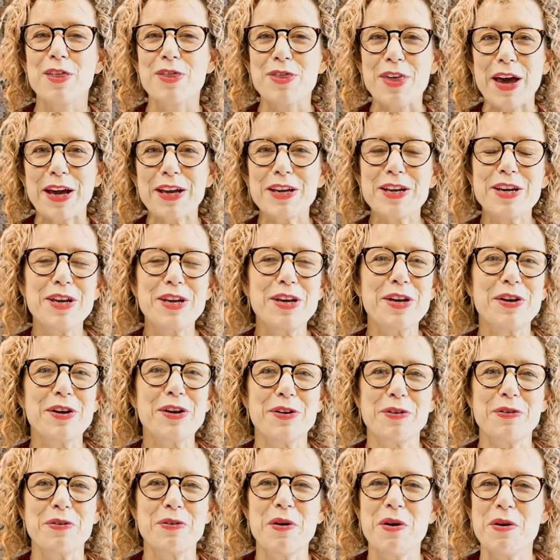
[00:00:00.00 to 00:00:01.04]
Thank
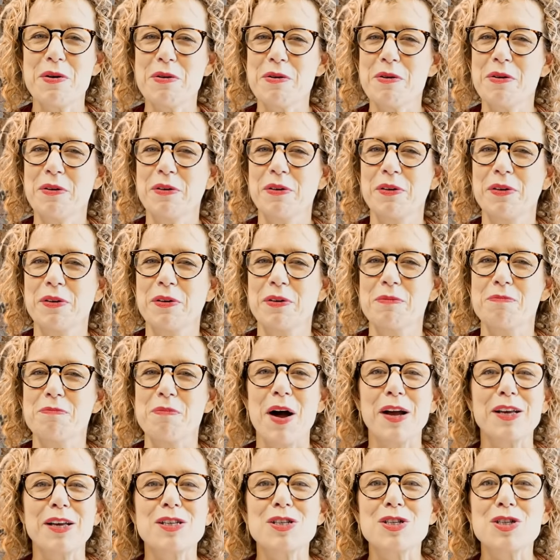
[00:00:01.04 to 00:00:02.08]
you,
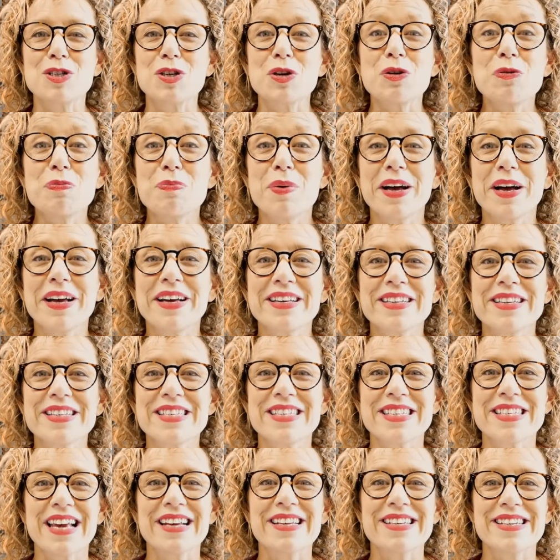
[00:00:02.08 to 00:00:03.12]
my super
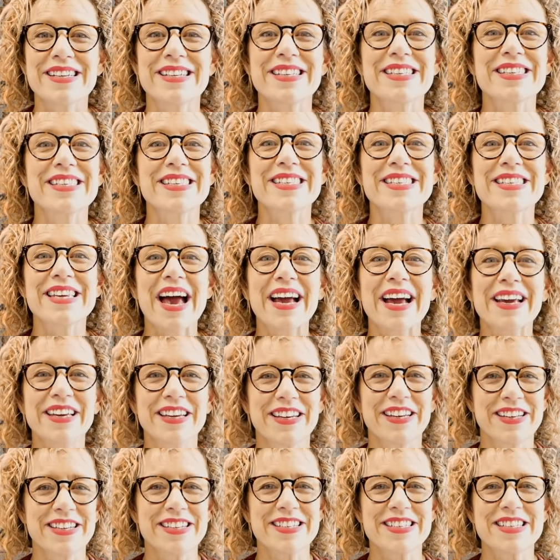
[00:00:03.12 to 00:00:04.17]
sentence
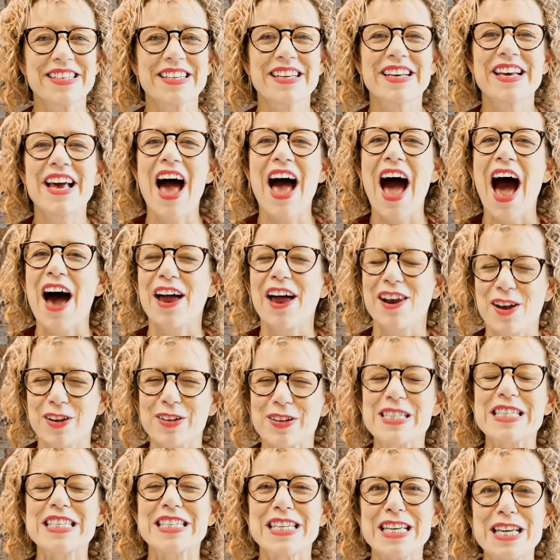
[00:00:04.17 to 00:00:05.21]
stackers, and I'll
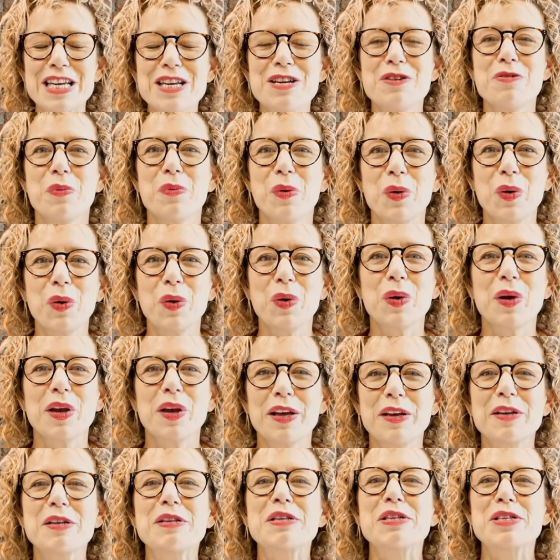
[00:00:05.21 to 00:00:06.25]
see you all
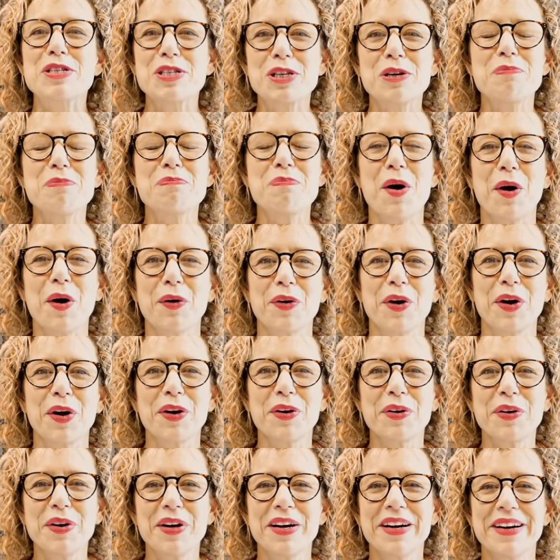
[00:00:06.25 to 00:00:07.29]

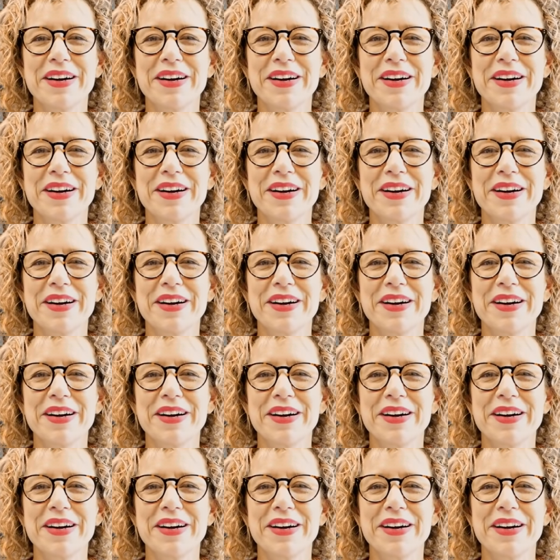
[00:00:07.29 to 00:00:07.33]
tomorrow.